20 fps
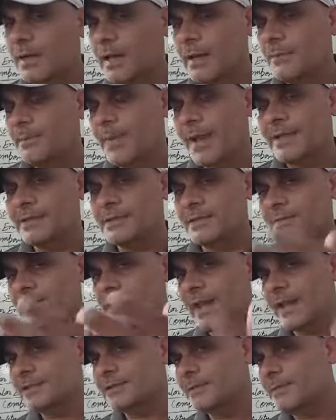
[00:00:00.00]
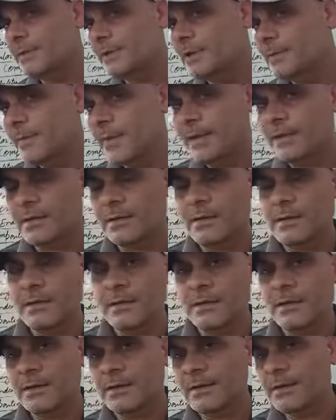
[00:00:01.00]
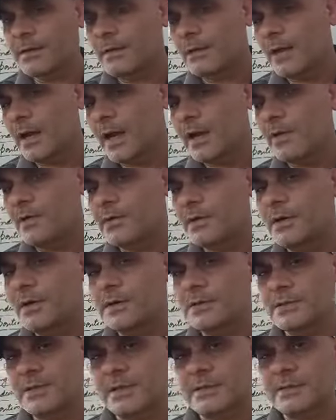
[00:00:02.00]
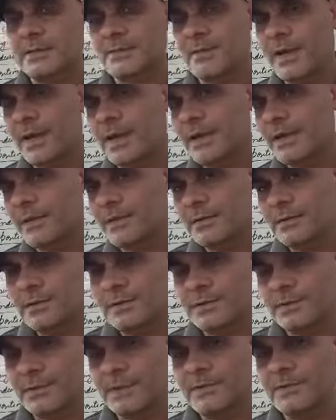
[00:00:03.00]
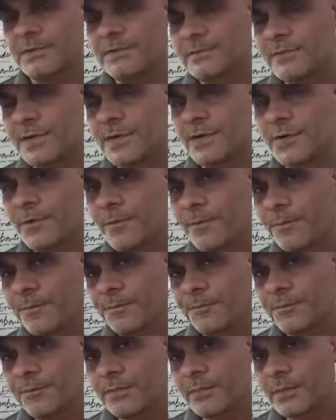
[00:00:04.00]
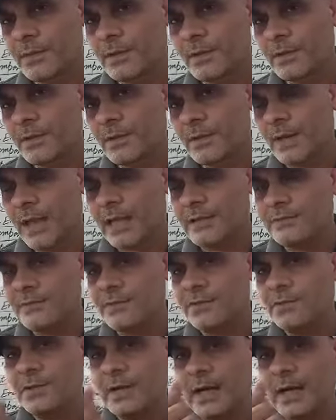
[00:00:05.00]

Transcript: and passive flexibility method. I already discussed in my previous video. As we know